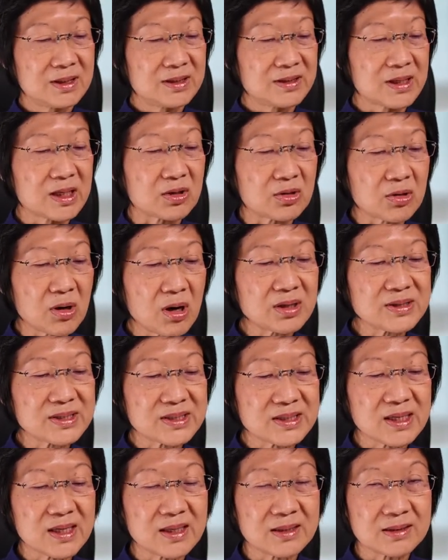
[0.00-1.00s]
Then God
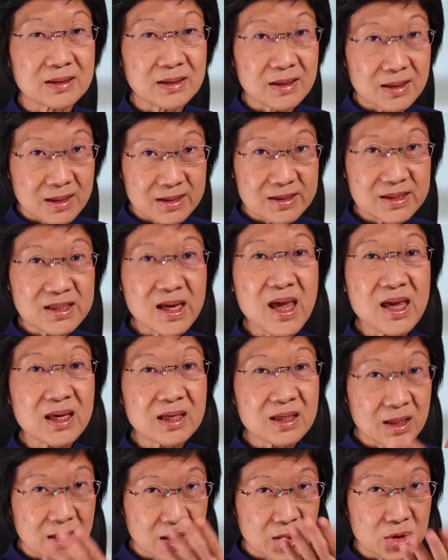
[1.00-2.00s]
said,
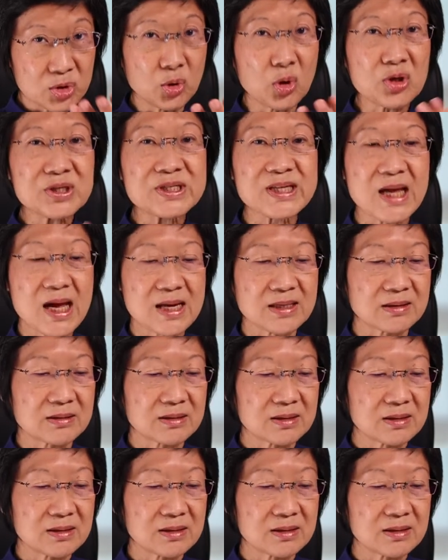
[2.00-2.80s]
Take your son,